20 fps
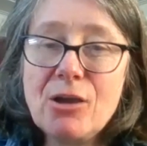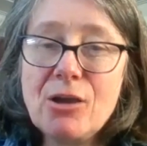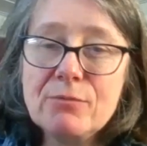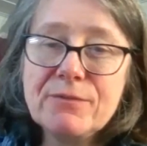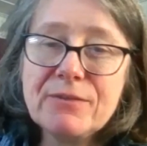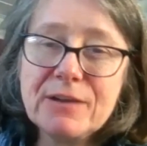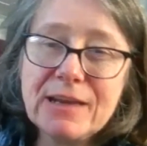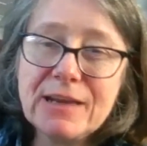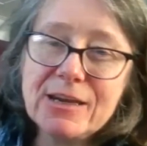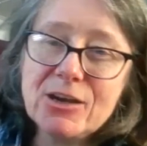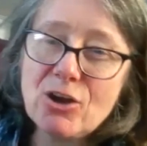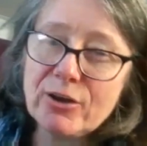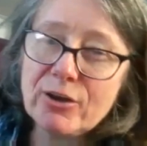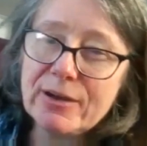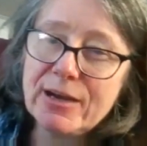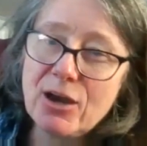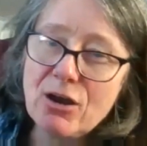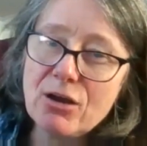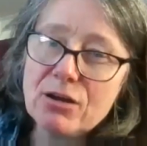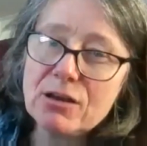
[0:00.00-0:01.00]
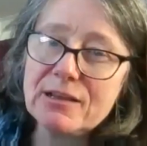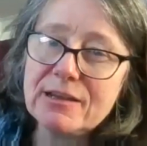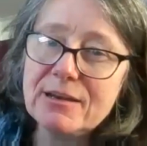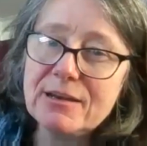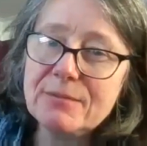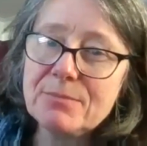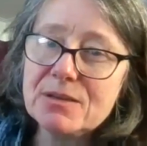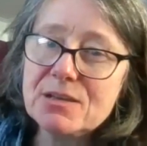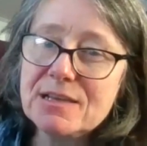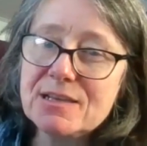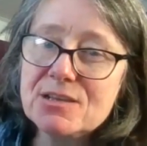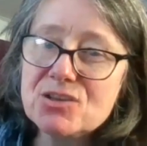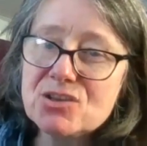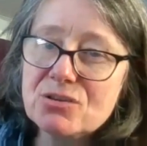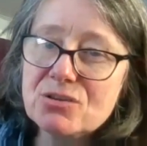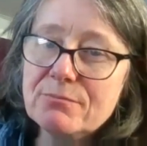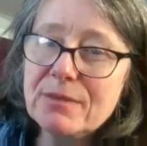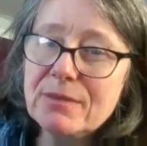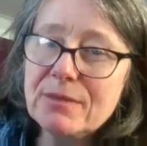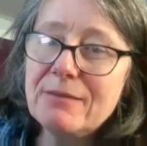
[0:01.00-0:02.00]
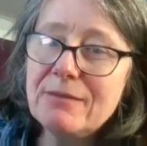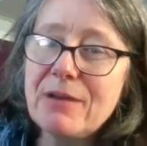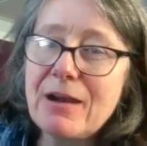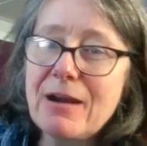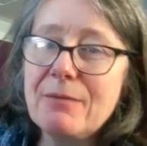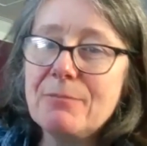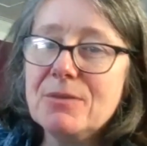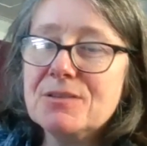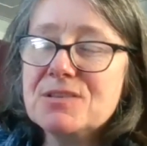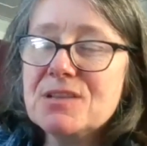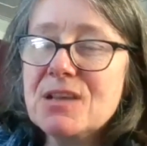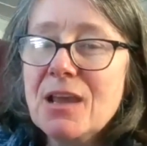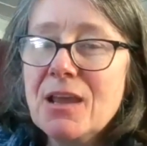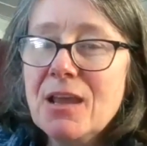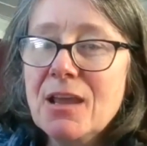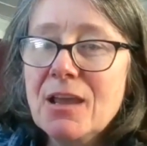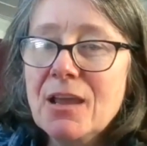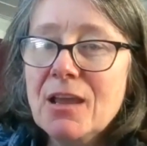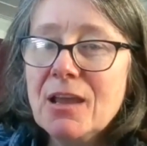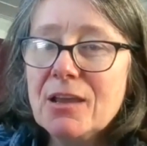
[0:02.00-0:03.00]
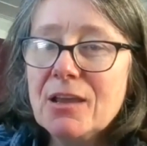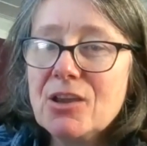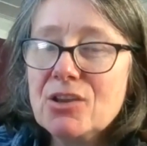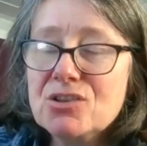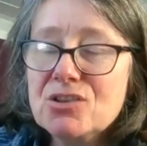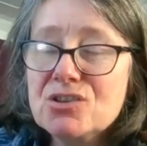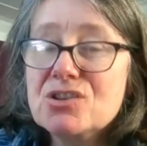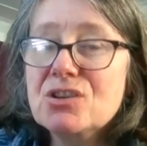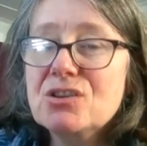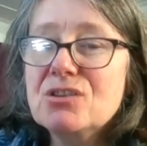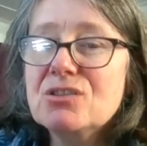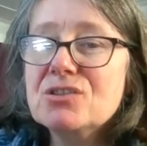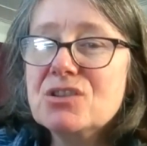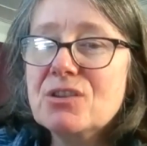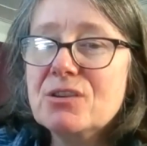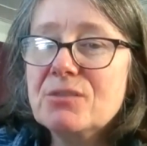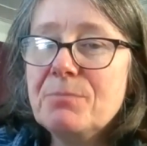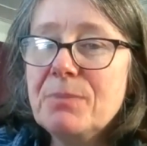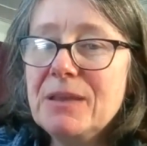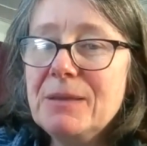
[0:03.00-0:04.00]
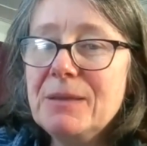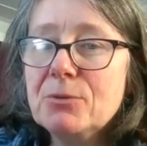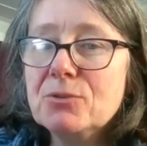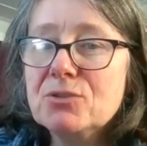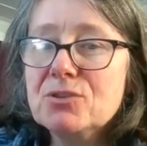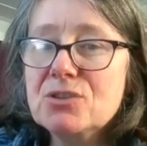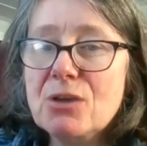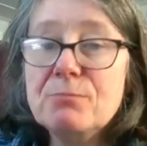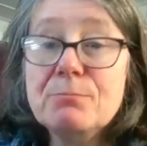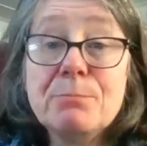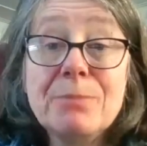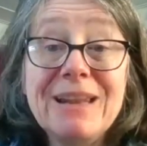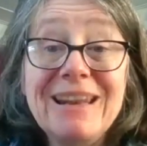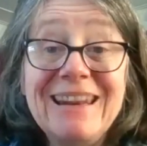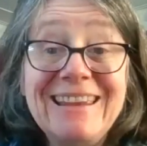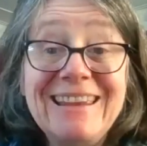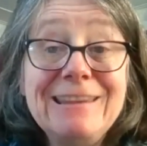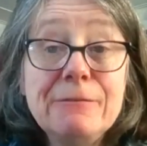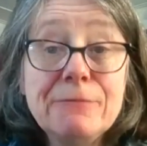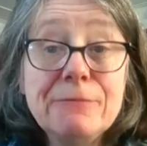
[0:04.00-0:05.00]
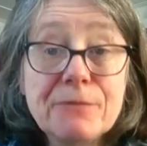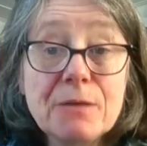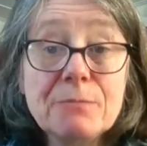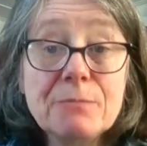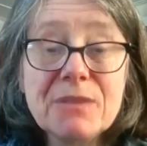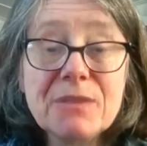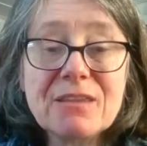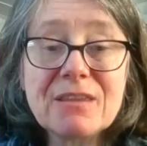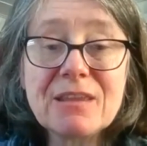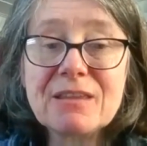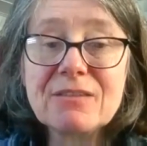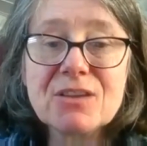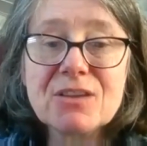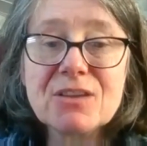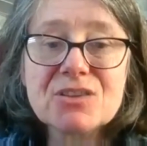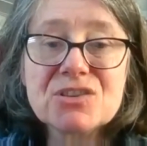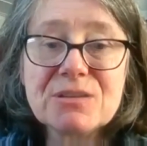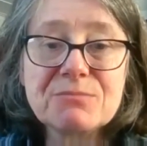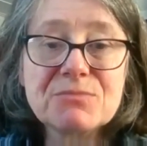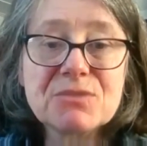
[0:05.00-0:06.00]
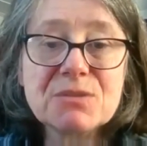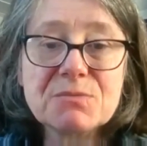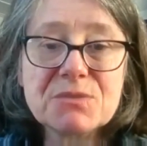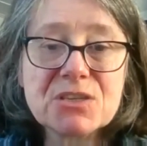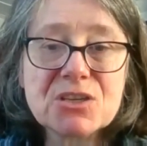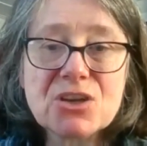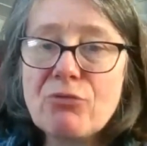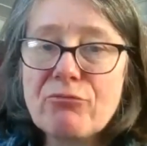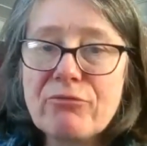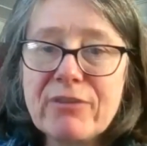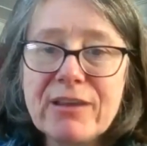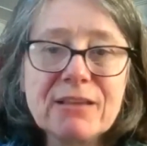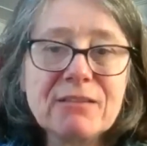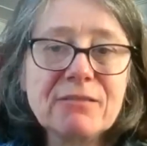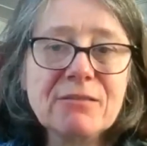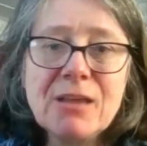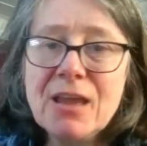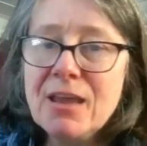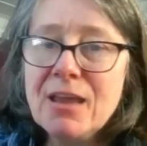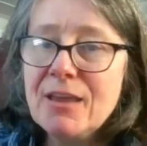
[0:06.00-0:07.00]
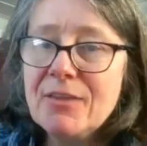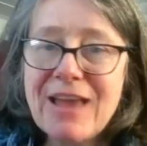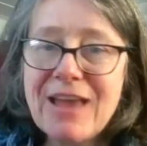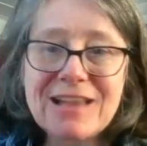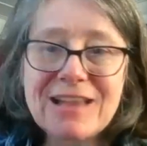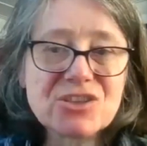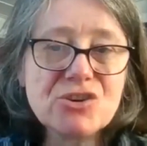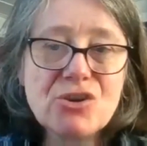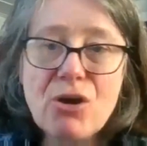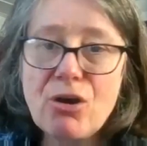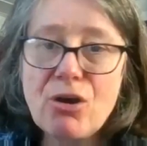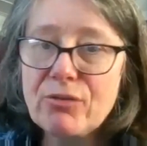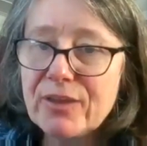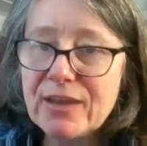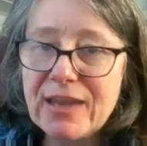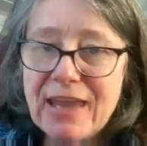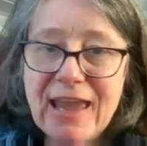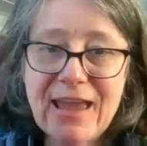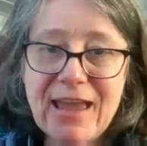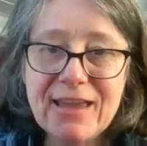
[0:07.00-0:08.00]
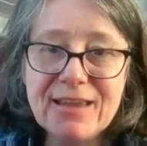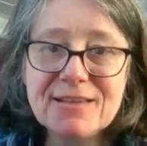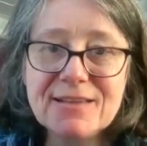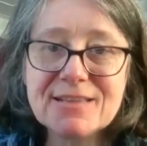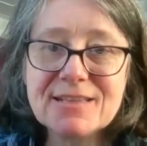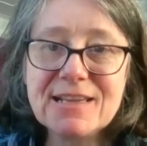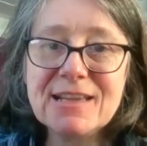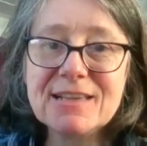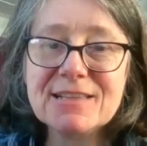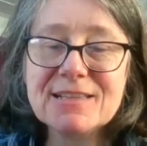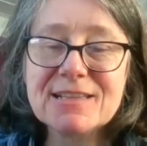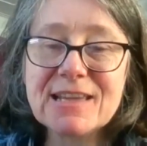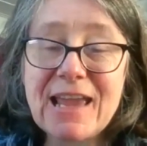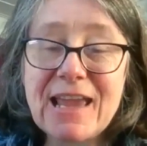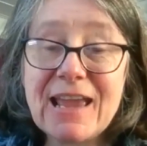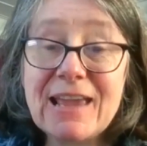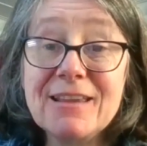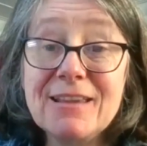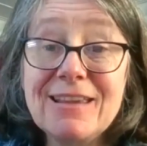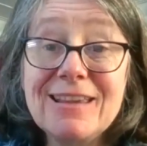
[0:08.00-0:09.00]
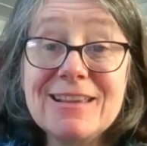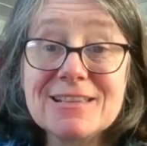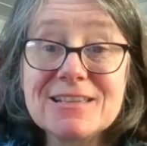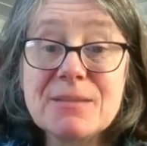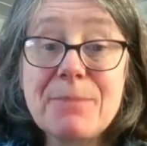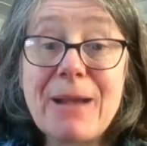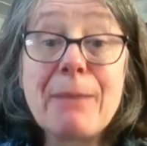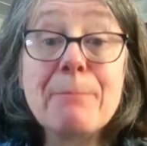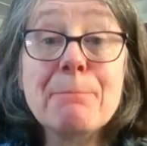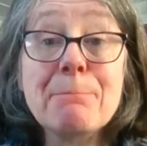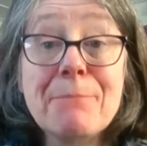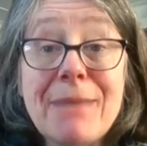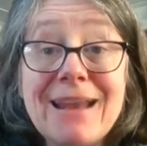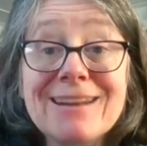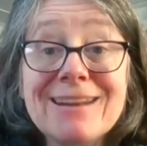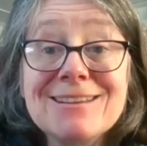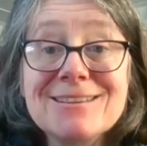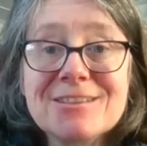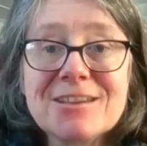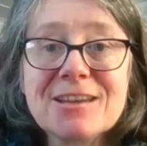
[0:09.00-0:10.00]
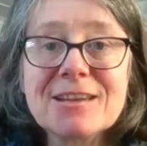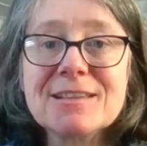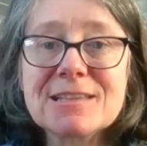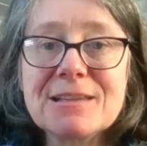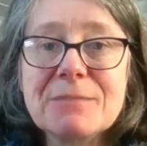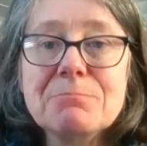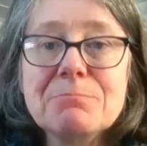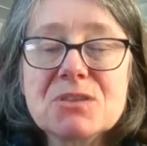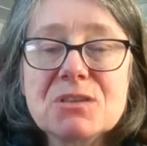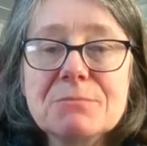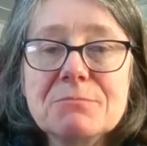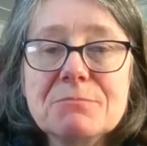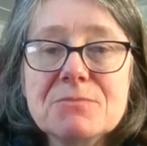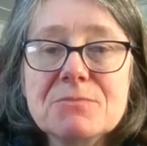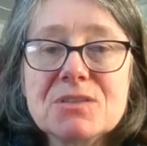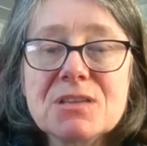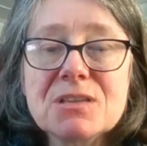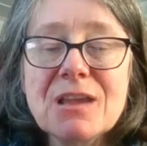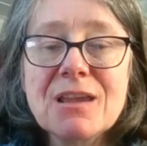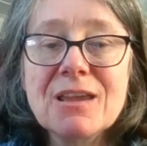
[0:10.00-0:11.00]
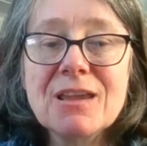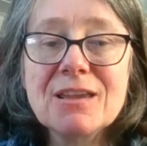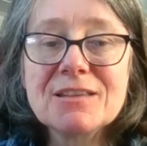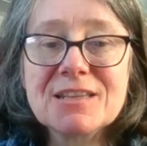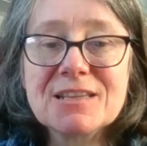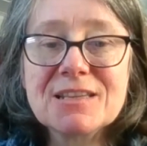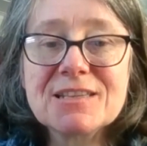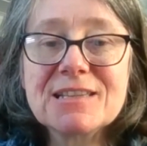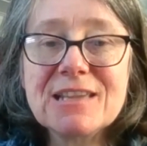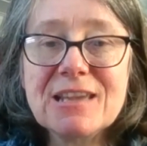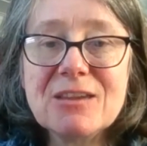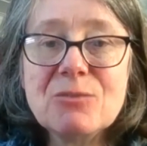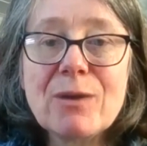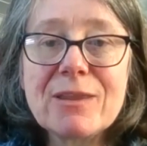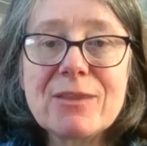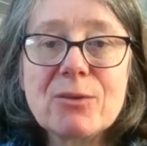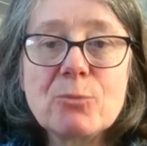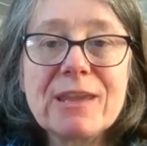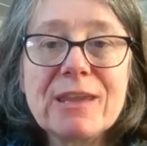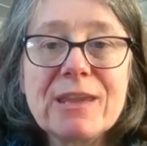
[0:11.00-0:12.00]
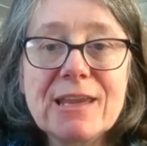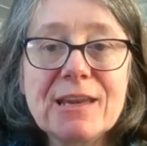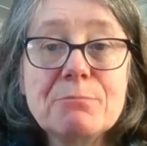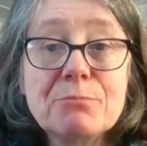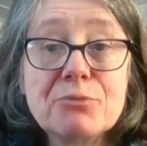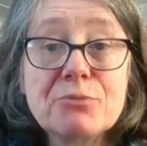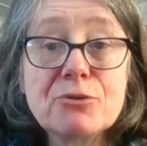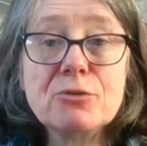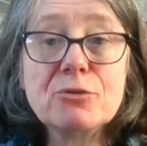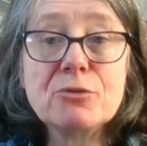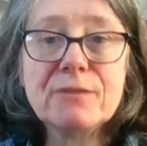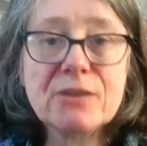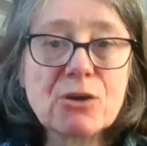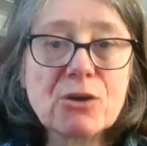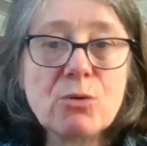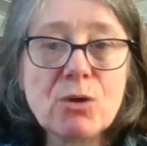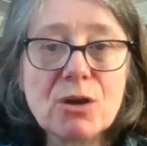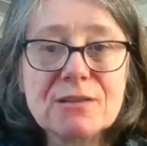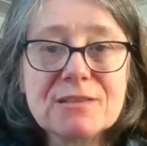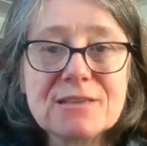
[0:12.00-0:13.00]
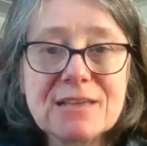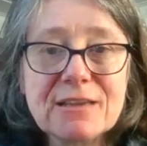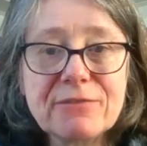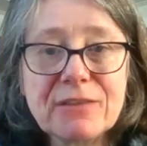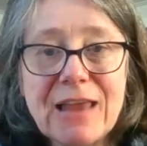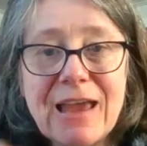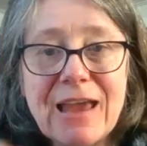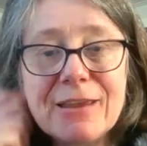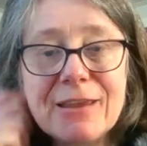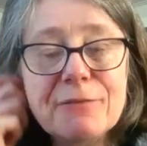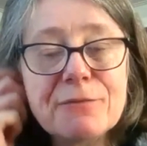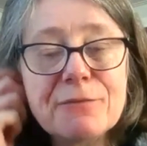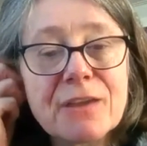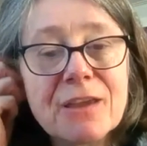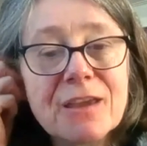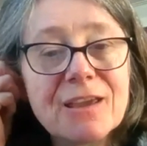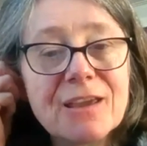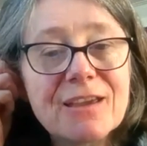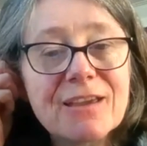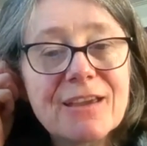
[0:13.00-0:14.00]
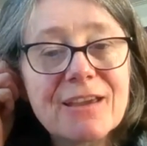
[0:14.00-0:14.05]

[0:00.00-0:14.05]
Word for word: hopefully not in our clinic, but in some environments, concerns that people don't believe them. They think their symptoms are not real. That's not the case. It's, it's about managing symptoms to see whether we can improve your quality of life.